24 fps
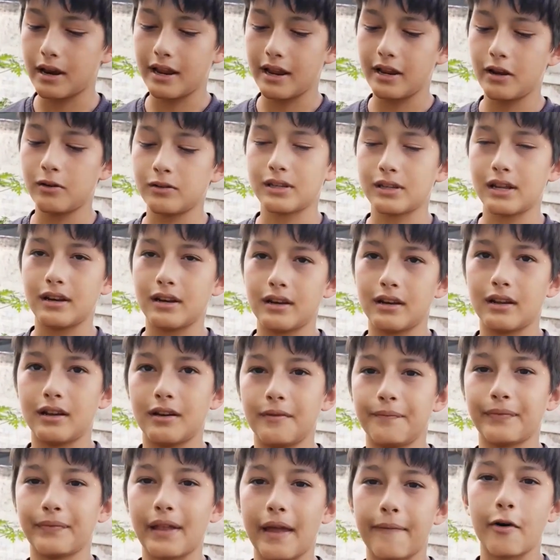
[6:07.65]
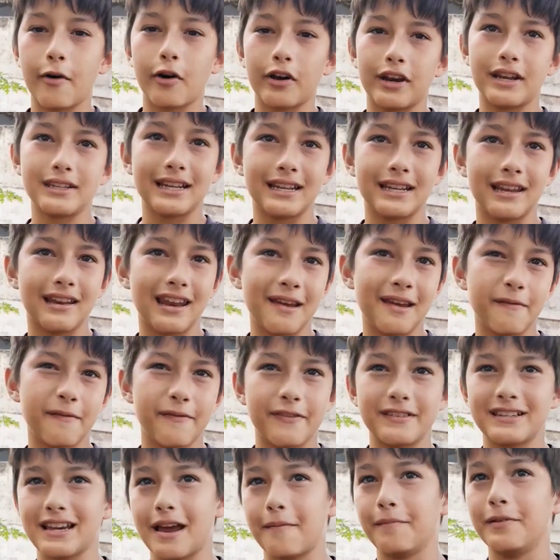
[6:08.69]
they use in. I'm not gonna say the name
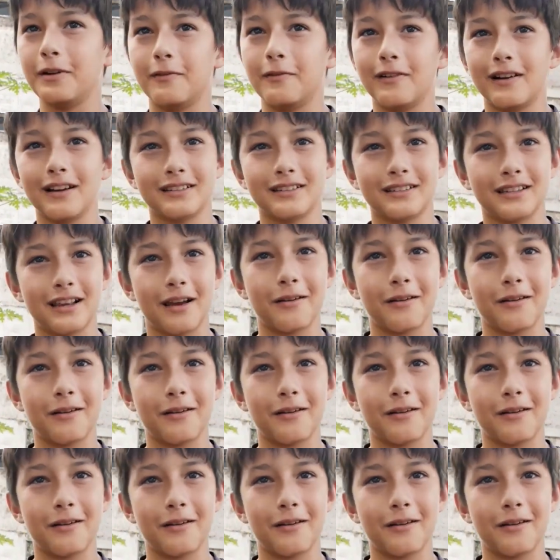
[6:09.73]
of the shampoo because